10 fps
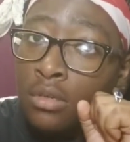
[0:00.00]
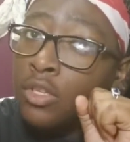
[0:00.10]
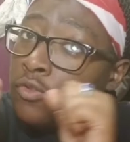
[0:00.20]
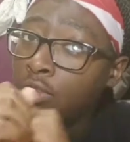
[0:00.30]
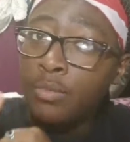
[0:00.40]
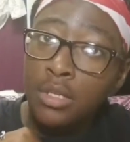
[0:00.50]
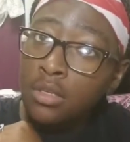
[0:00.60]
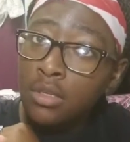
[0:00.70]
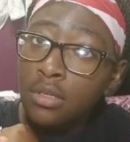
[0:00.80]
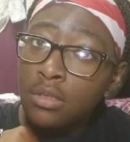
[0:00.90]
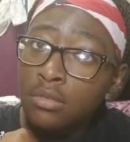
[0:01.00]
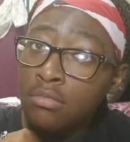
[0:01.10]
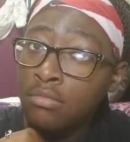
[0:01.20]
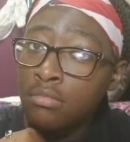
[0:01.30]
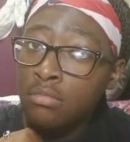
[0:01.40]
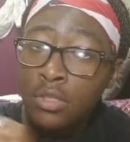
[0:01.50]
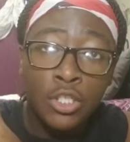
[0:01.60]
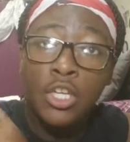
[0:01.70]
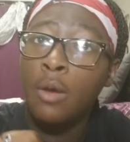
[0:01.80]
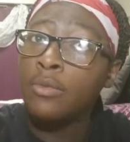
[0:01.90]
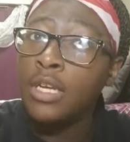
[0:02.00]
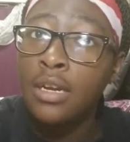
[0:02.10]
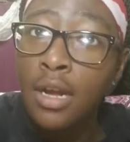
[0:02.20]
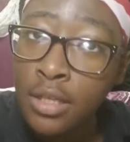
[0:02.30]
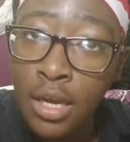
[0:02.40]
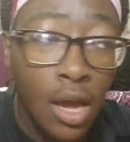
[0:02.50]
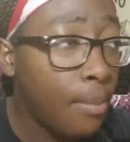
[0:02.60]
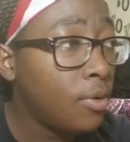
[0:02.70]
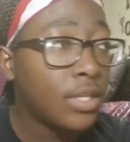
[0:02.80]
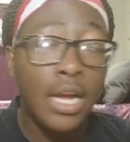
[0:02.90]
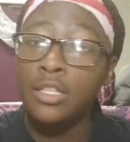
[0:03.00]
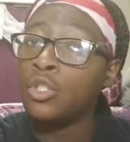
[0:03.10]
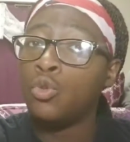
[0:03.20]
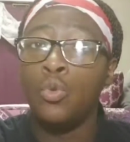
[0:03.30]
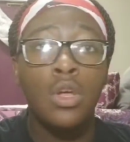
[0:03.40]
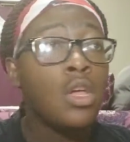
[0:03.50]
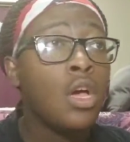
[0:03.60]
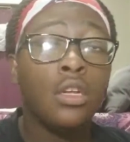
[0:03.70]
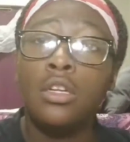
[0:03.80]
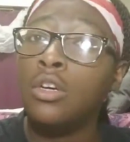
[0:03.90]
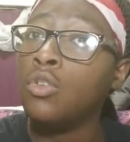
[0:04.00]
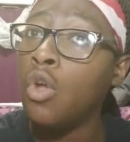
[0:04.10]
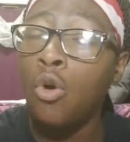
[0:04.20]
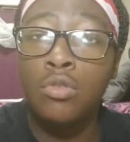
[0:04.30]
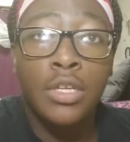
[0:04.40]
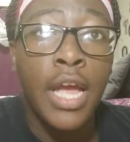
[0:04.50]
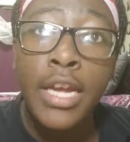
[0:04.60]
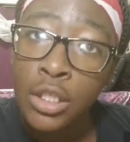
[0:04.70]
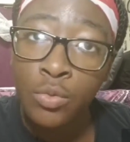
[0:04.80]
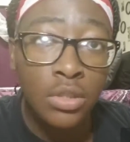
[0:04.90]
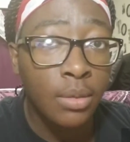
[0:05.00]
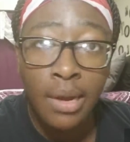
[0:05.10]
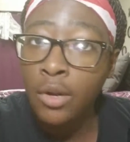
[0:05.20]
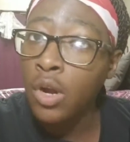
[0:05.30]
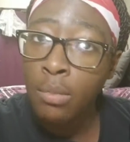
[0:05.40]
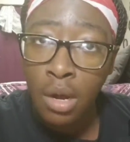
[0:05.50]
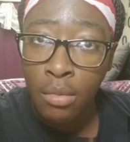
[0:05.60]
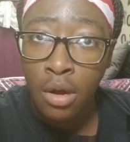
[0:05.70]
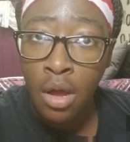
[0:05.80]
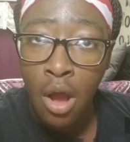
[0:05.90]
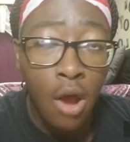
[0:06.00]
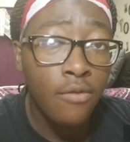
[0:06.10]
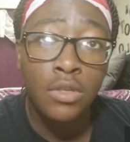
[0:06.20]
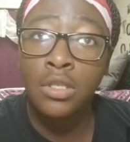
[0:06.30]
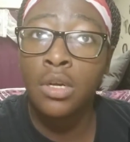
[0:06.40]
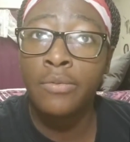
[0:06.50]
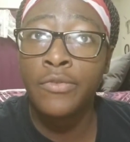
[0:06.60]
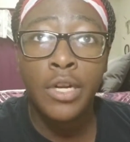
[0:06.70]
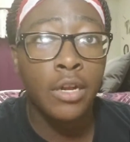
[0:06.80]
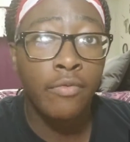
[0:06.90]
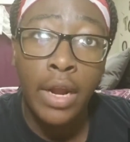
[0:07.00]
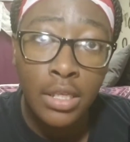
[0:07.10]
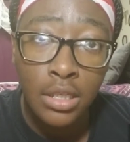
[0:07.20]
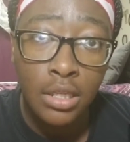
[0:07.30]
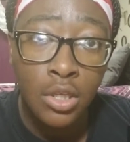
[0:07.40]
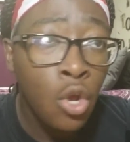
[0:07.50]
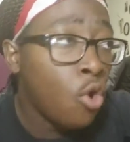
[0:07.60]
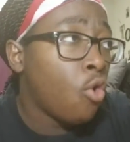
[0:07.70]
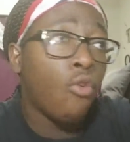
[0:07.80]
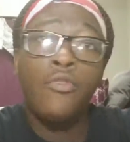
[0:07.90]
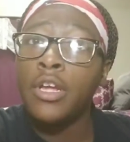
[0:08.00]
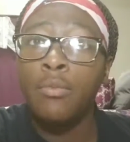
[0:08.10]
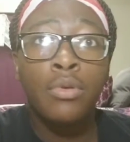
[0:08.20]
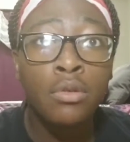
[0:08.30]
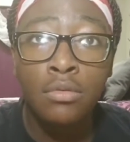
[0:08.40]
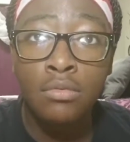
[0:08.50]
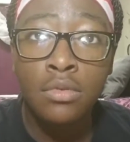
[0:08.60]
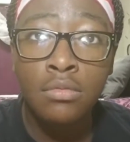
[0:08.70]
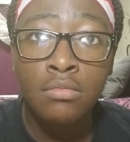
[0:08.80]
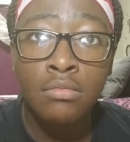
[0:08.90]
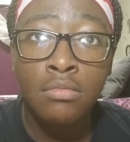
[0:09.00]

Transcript: You feel me? She almost got knocked out. I almost got into a little altercation with somebody grandmama over some freaking raisins or freaking prunes.